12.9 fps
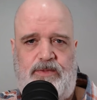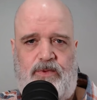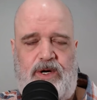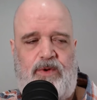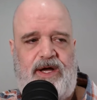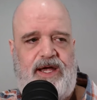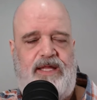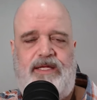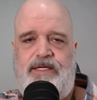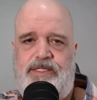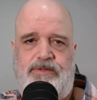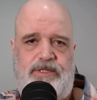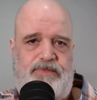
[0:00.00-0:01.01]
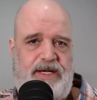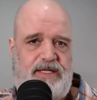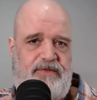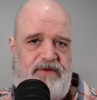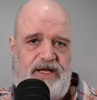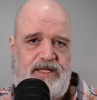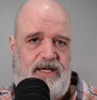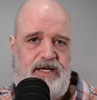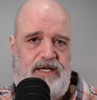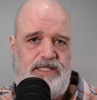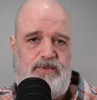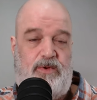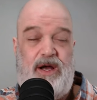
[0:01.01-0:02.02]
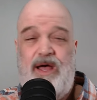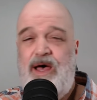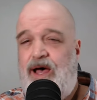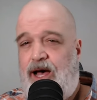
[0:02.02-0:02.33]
want. Why can't they just respect the fact that he doesn't want?